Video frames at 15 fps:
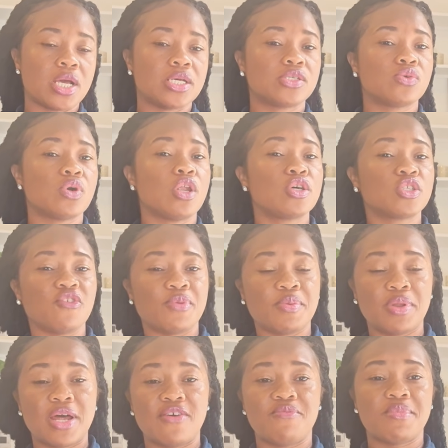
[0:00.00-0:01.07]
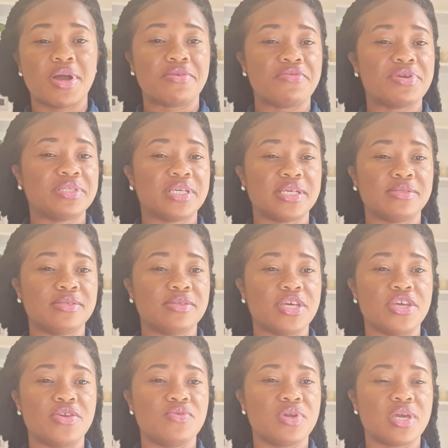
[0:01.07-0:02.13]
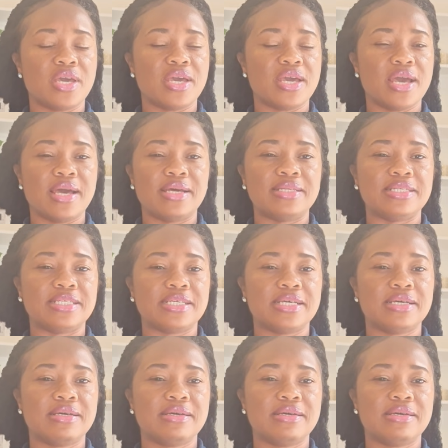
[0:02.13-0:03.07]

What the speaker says: So a lot of people have migrated to the UK, and